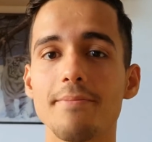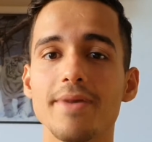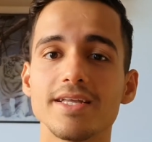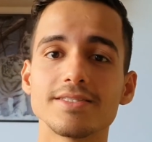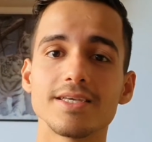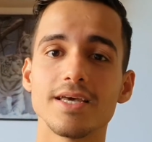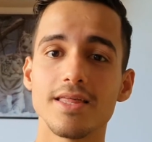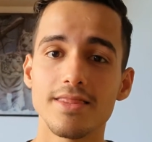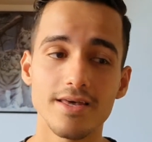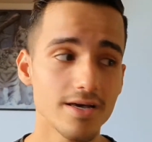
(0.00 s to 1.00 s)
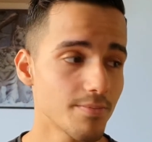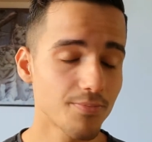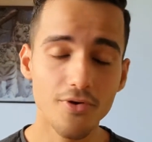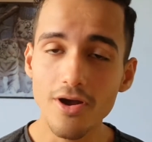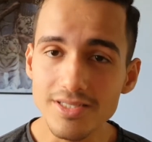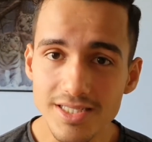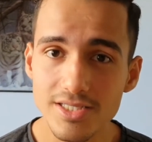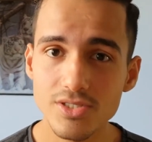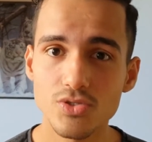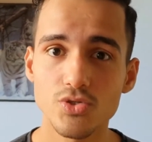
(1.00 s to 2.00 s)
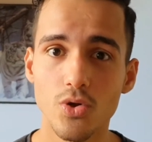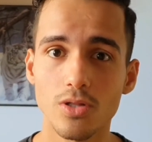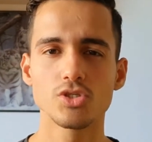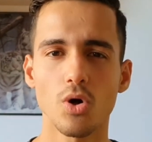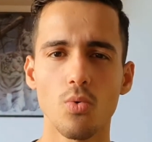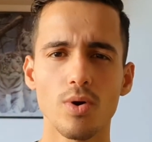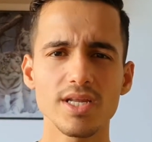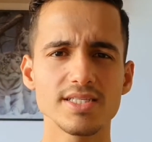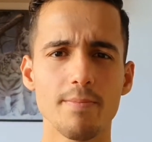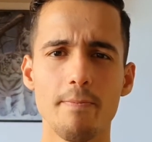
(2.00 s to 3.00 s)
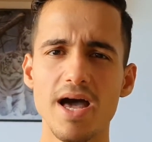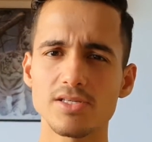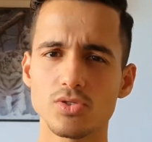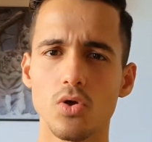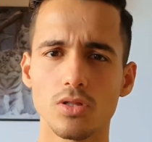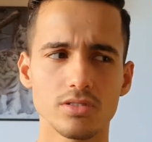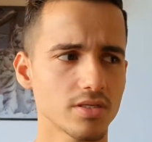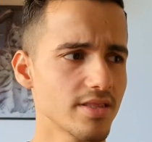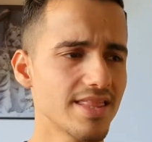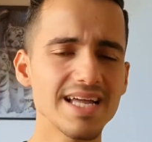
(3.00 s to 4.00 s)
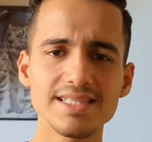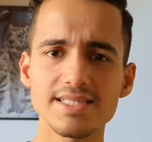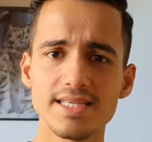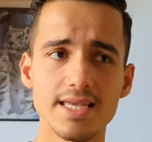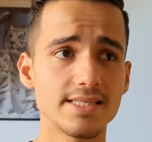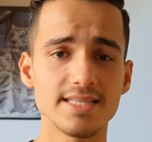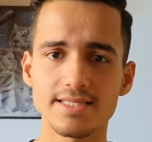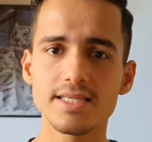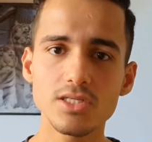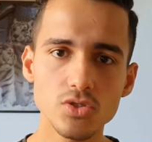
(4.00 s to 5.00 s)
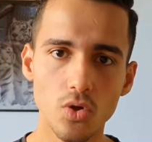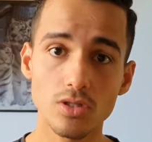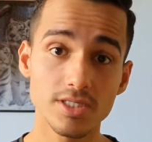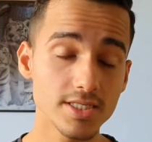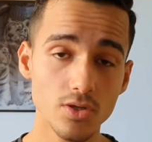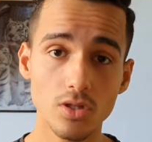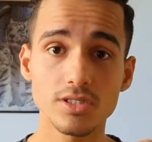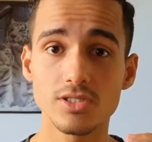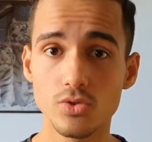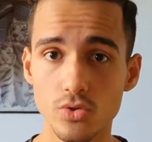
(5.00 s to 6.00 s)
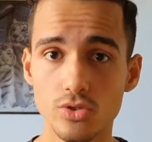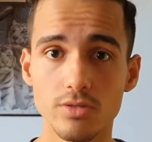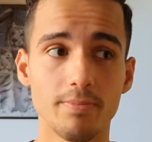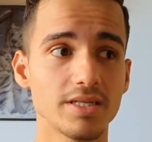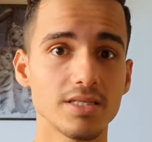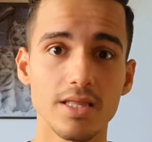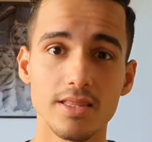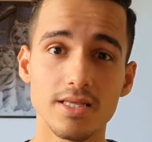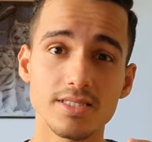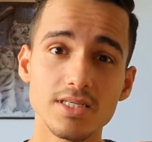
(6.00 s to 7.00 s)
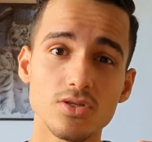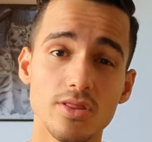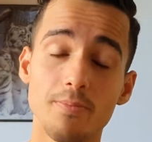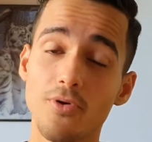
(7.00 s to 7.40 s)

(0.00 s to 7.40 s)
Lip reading: meant the processed salt. So what is the bad salt? It's a sea salt. Sea salt, it's good, but the